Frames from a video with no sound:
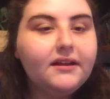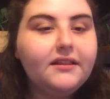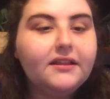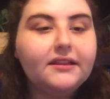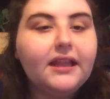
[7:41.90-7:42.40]

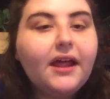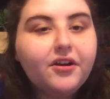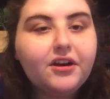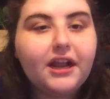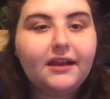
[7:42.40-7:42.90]
The
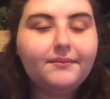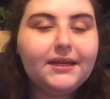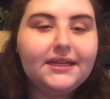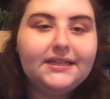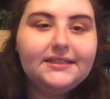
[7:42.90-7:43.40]
letter name
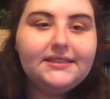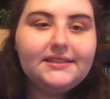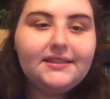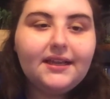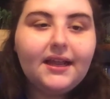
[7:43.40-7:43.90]

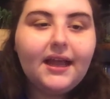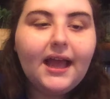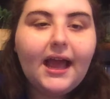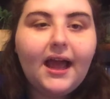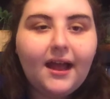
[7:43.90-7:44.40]
is
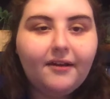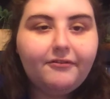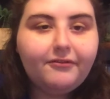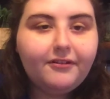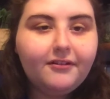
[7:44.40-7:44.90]
F.
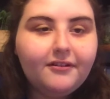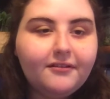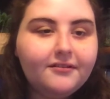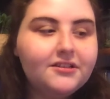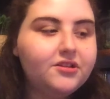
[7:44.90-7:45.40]

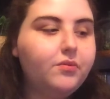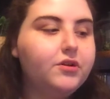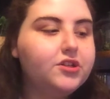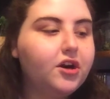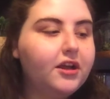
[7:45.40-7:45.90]
So we're
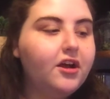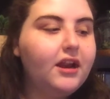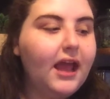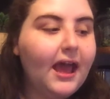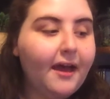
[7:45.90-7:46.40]
starting on
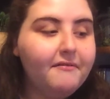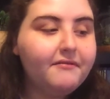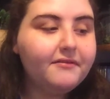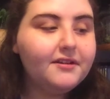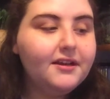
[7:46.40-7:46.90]
F.
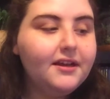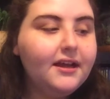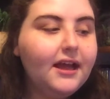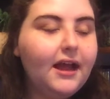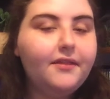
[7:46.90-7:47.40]

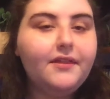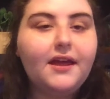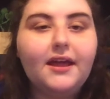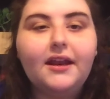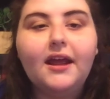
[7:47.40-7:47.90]
And
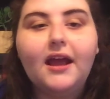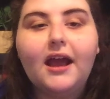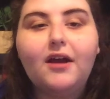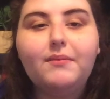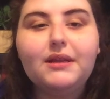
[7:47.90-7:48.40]
then,
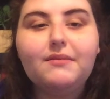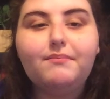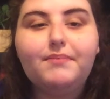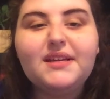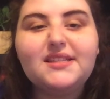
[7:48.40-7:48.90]
how many
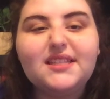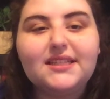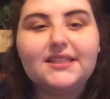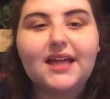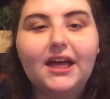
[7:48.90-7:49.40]
beats
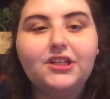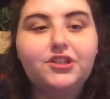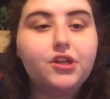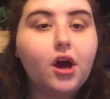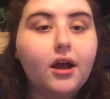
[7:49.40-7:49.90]
is
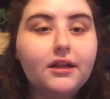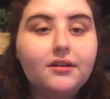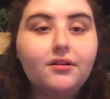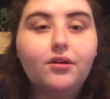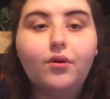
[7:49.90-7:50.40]
that
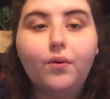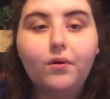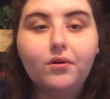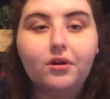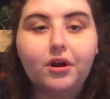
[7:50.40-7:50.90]
dotted
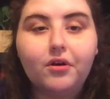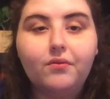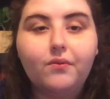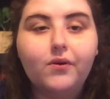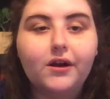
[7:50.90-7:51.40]
quarter
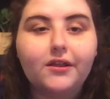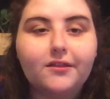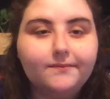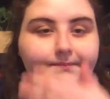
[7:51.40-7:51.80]
note worth?